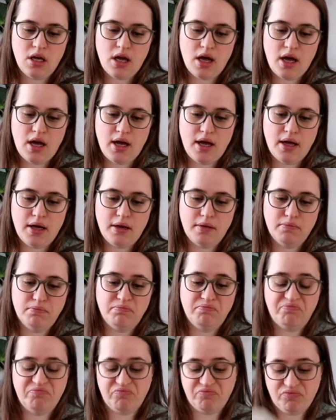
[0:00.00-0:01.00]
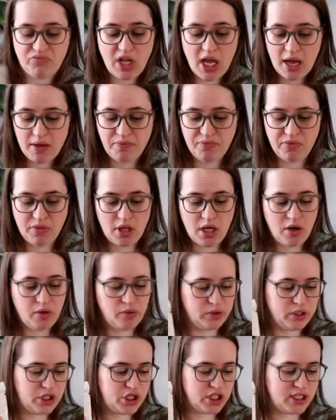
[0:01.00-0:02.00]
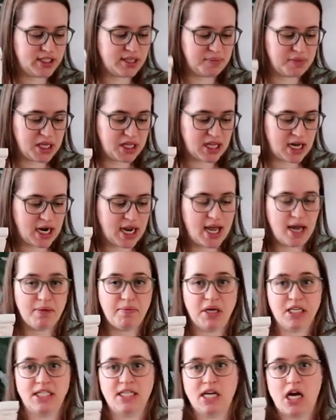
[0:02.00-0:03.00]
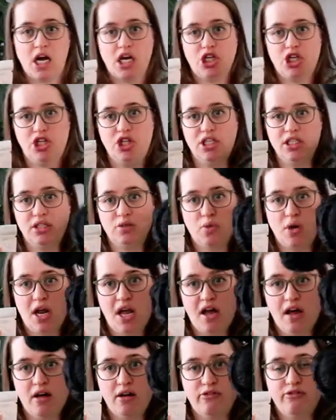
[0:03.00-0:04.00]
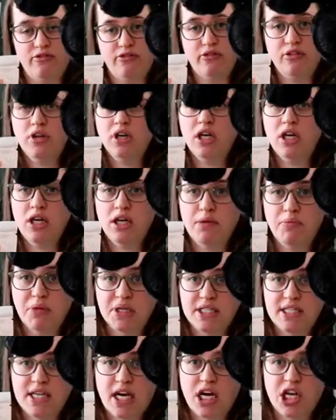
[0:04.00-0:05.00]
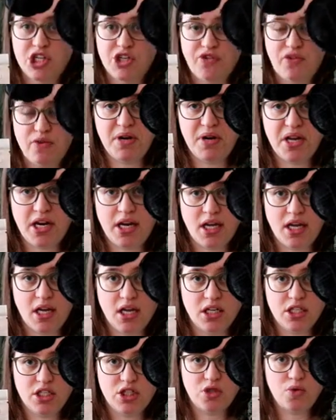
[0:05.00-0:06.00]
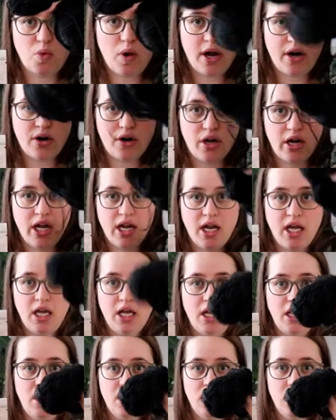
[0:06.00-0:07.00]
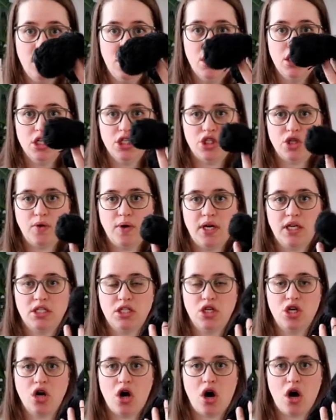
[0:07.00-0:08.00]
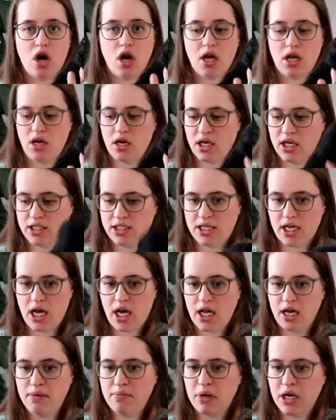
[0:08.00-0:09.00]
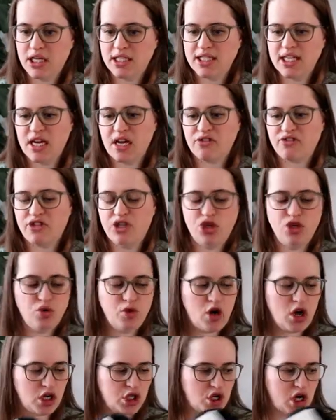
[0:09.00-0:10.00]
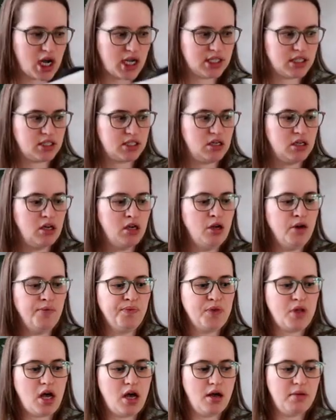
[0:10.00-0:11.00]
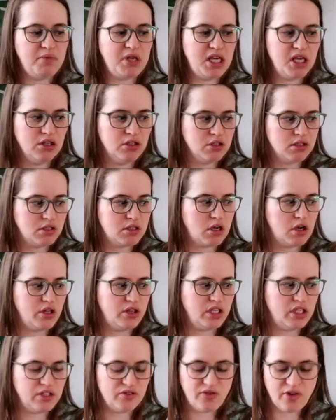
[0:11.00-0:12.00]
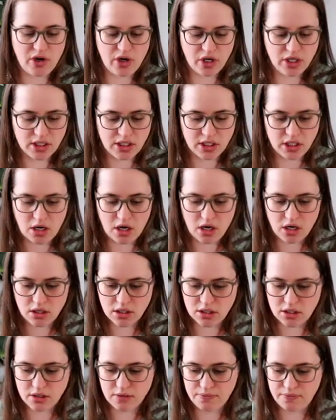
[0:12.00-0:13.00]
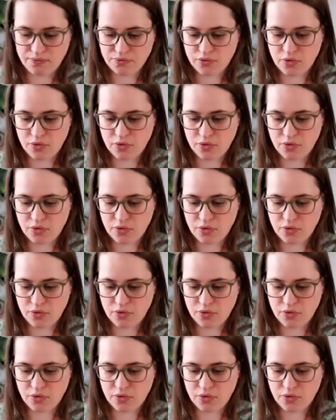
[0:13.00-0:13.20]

yeah, it was just something that I had in my stash. This is what I have in my stash knitting a sweater in it. So it is not a ton, but it's enough to do contrast heels on these various socks.